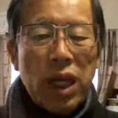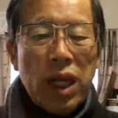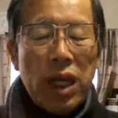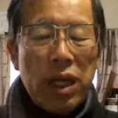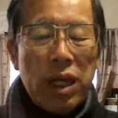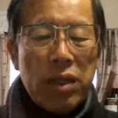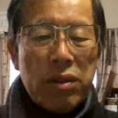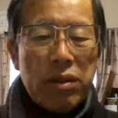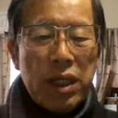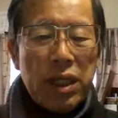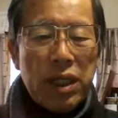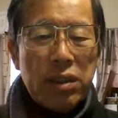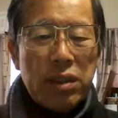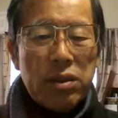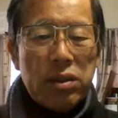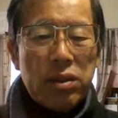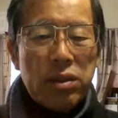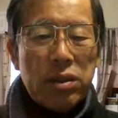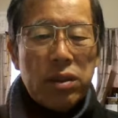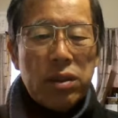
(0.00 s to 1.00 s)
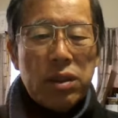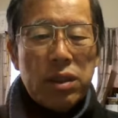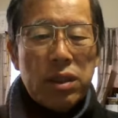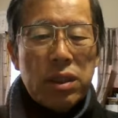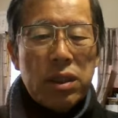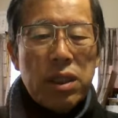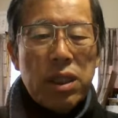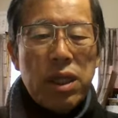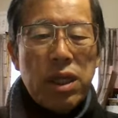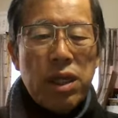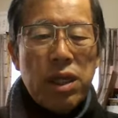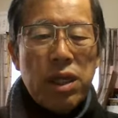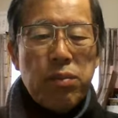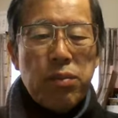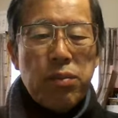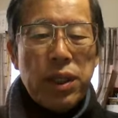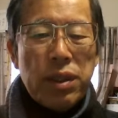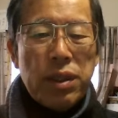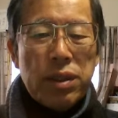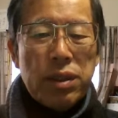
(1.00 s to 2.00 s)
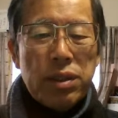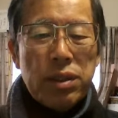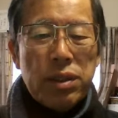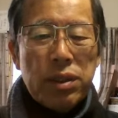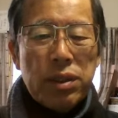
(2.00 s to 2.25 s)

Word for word: I like to keep it.